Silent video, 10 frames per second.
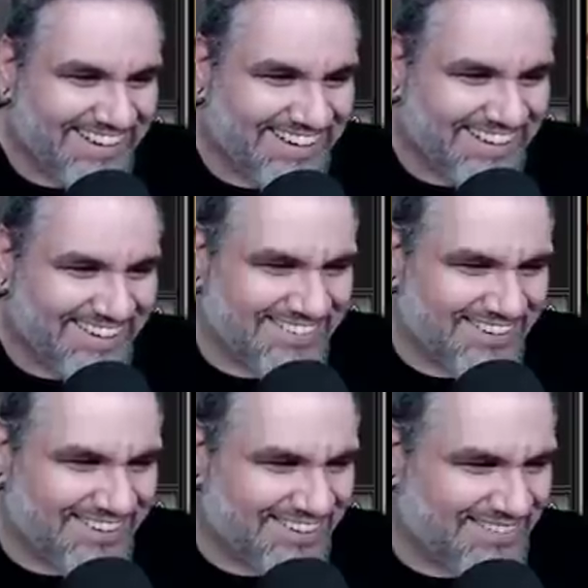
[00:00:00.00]
Oh,
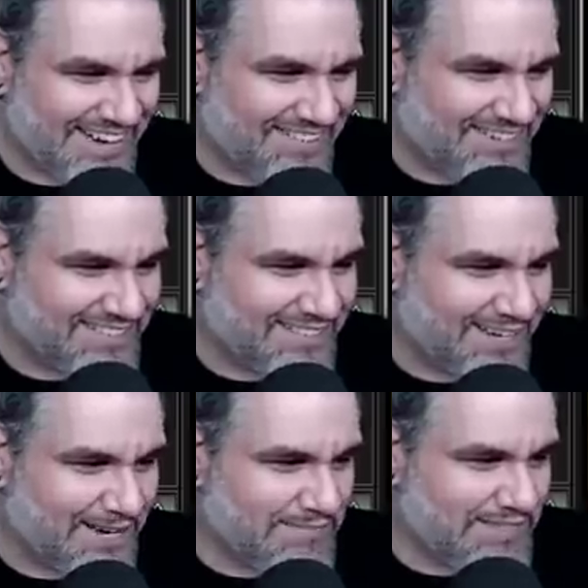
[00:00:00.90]
Lord, we have a good
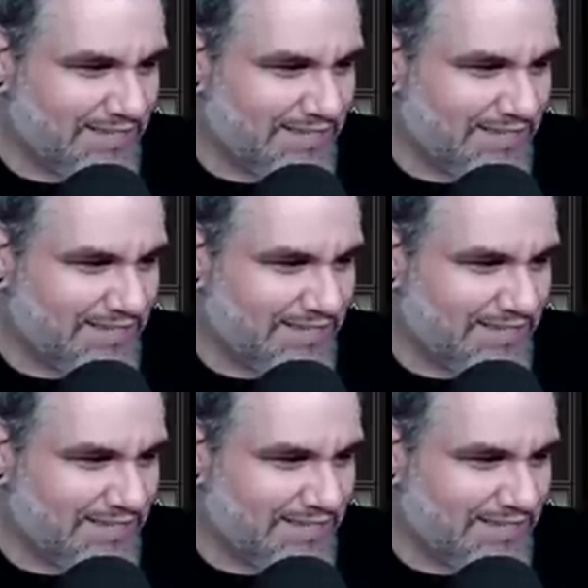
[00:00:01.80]
time.